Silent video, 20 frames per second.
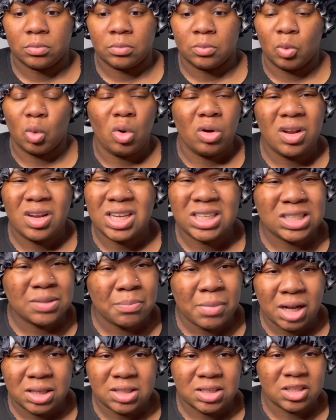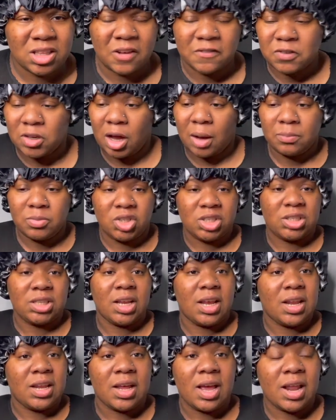All of this mad stuff. So I'm just
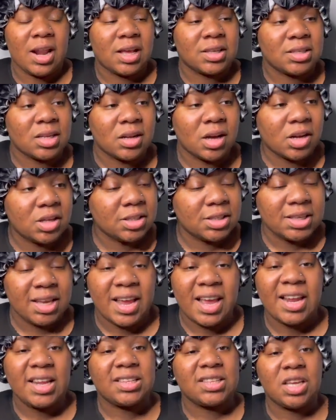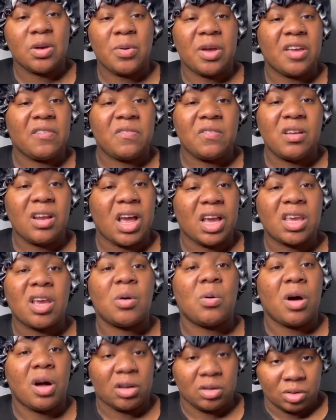sitting there and I said, auntie, anything where you feel like you
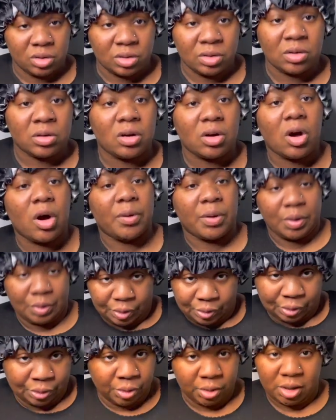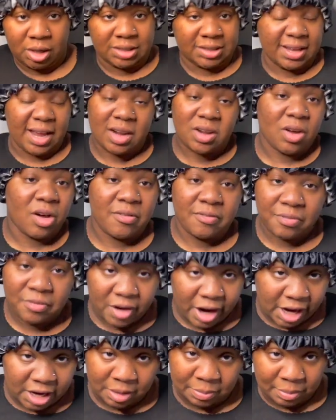want to do, go and do. Because that don't
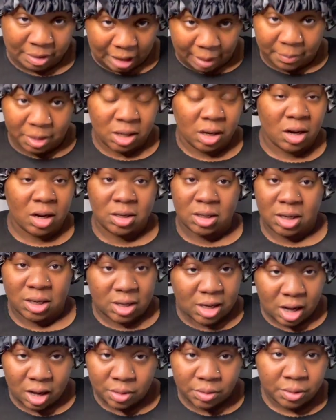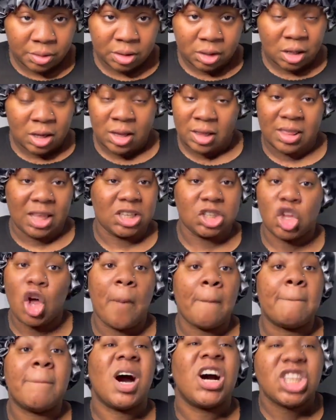frighten me. I'm in London now. There's
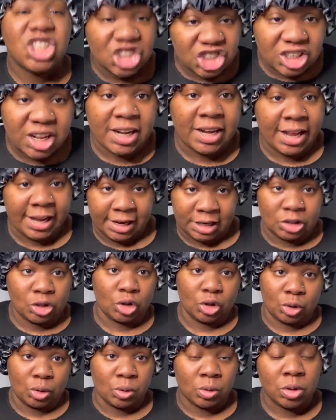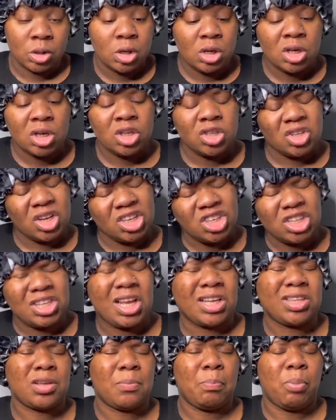not much that they can do. So I just
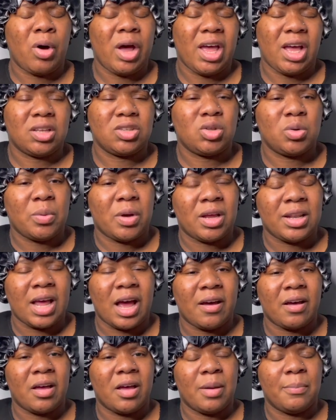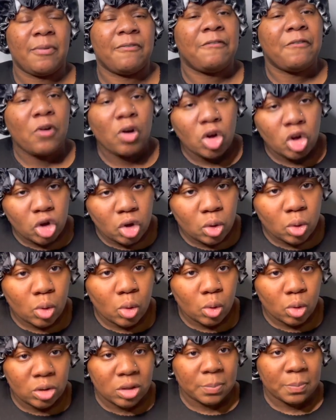had to point out to her that before you
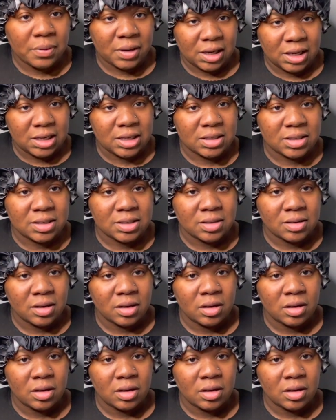call the police,